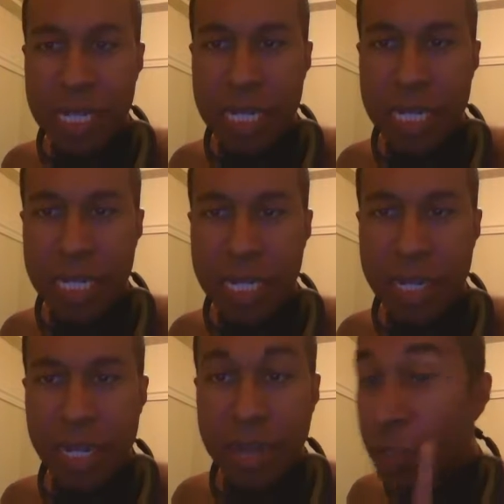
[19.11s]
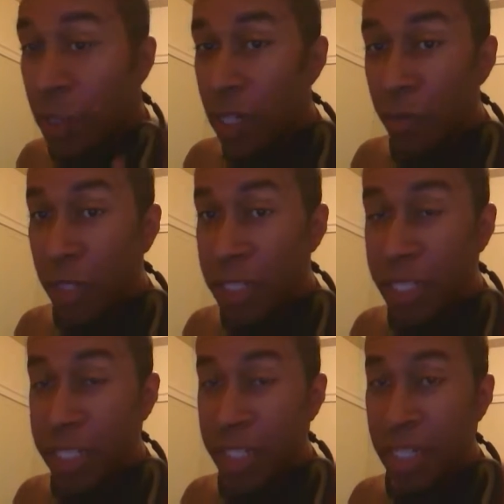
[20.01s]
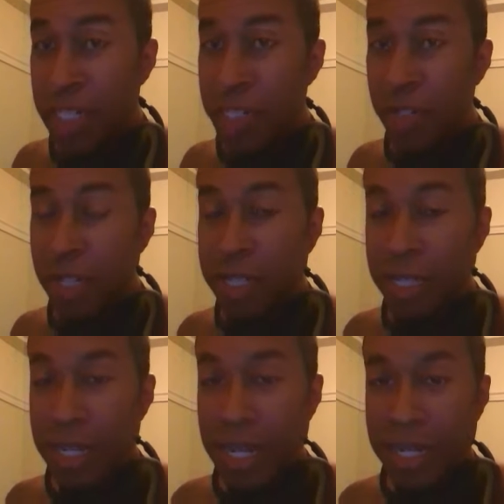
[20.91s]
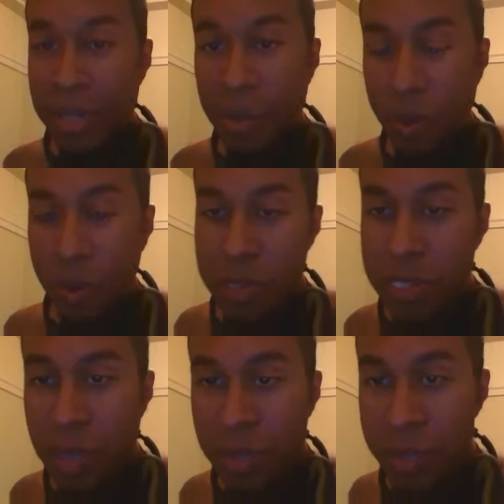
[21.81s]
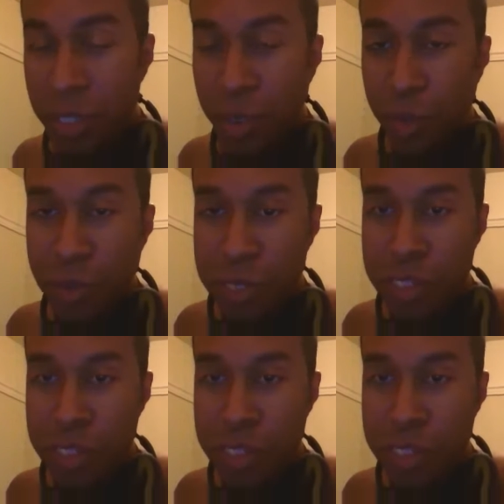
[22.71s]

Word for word: and even though I didn't release anything last year, I did I did work on some tunes,